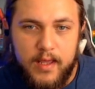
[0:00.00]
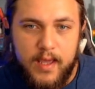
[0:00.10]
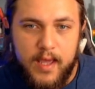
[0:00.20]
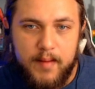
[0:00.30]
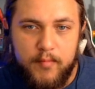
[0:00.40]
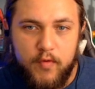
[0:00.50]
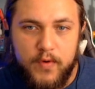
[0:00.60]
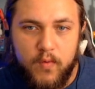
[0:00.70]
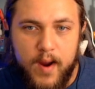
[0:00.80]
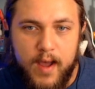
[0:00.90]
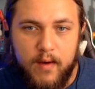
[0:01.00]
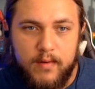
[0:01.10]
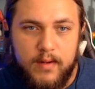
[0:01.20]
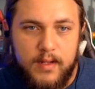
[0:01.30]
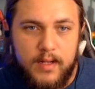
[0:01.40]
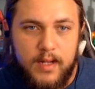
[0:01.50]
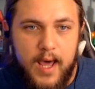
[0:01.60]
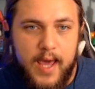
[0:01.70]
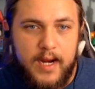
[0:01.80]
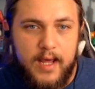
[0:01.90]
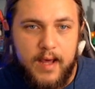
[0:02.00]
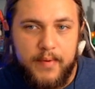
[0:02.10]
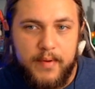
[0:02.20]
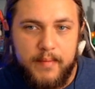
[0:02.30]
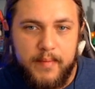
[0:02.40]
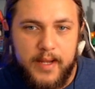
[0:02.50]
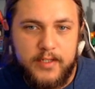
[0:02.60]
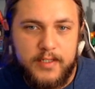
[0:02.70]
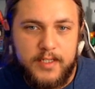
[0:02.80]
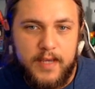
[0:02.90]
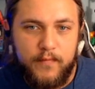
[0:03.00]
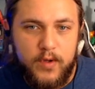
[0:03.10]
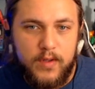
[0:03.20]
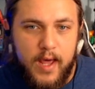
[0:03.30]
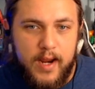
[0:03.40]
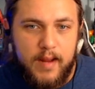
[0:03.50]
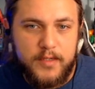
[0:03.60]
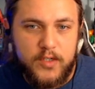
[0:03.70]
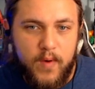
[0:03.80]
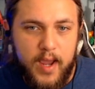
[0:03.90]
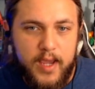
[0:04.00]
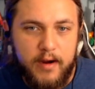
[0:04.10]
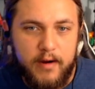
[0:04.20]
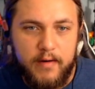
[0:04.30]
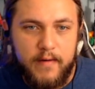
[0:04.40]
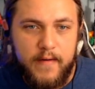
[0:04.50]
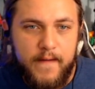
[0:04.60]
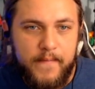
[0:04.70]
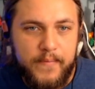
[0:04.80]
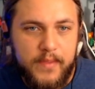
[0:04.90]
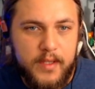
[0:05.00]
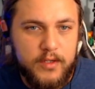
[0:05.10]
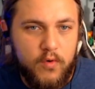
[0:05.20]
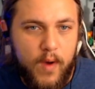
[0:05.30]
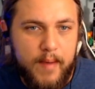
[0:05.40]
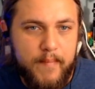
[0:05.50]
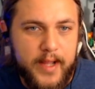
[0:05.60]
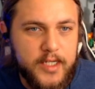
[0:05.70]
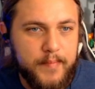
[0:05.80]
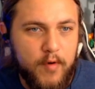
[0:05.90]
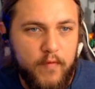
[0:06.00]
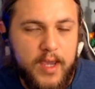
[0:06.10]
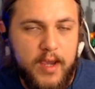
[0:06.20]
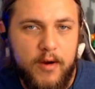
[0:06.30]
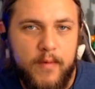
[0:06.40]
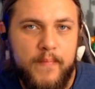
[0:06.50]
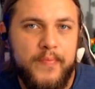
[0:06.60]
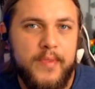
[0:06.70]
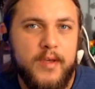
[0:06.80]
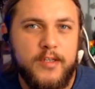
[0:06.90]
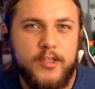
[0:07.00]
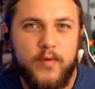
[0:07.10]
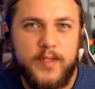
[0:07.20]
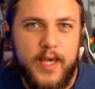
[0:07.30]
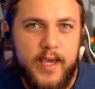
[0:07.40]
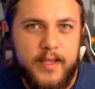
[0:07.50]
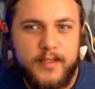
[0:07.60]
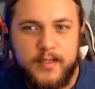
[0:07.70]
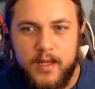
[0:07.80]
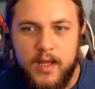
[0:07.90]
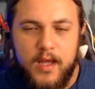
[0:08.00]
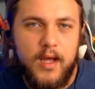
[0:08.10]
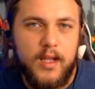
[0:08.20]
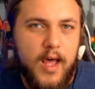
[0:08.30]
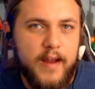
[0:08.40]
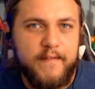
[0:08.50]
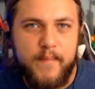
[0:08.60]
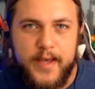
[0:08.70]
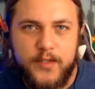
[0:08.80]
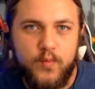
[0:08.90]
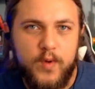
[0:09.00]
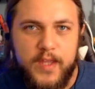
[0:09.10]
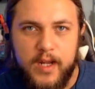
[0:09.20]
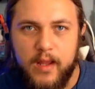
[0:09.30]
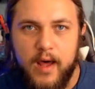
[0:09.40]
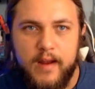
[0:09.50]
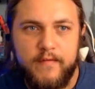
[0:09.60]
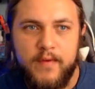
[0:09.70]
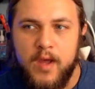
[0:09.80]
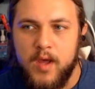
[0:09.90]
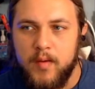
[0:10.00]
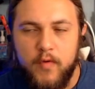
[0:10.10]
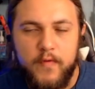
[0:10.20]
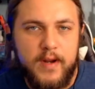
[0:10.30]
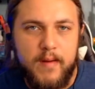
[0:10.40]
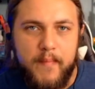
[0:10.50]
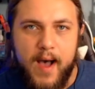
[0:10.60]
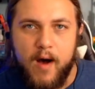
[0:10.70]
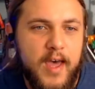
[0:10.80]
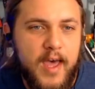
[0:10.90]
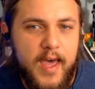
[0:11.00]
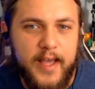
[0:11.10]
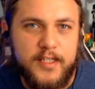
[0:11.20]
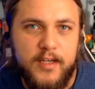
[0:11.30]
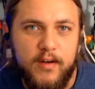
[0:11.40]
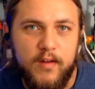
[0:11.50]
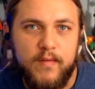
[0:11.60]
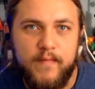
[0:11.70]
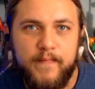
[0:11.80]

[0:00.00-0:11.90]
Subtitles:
kind of move it around, line it up. But as you can see, when you line it up just right here, it doesn't quite match up over here. So it takes a lot of messing with it, a lot of moving it about until